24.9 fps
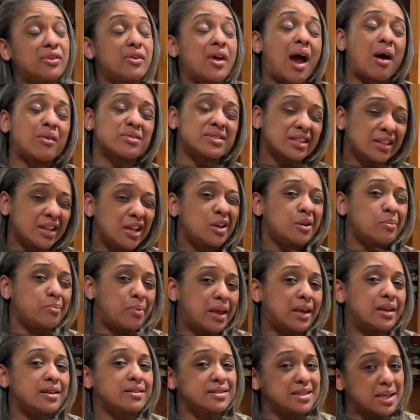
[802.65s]
I was a little bit
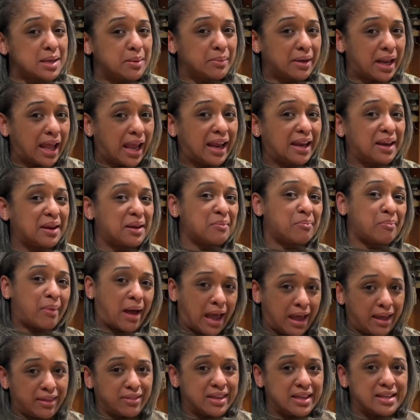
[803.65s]
intimidated
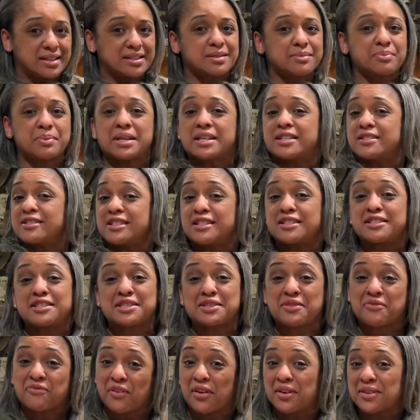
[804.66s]
by this because this is the
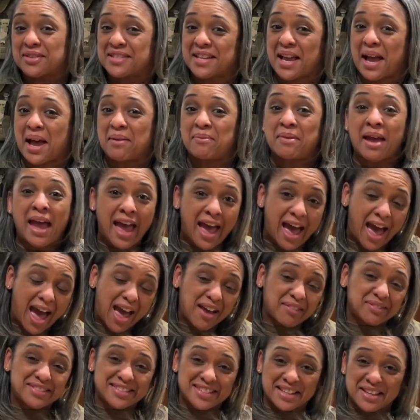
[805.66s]
first time
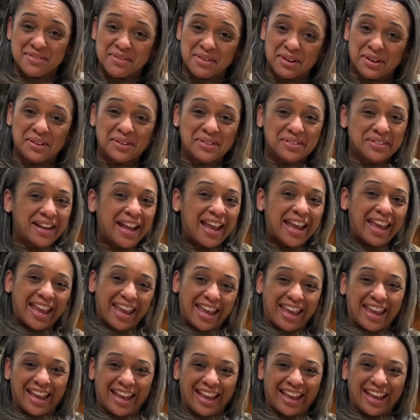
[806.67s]
I've zeroed
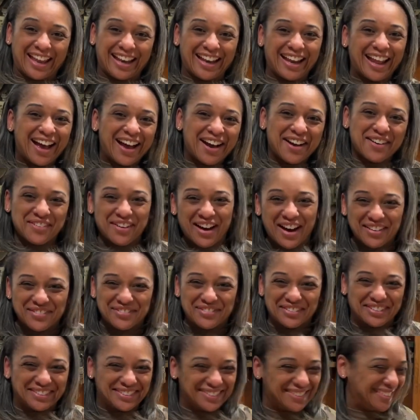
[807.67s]
in a
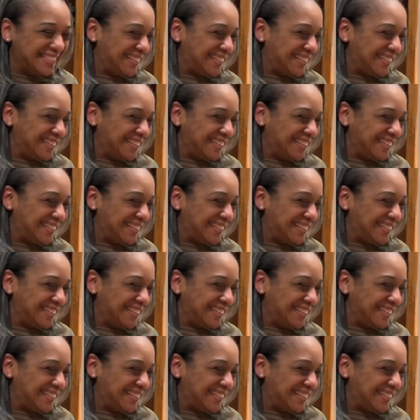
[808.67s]
rifle.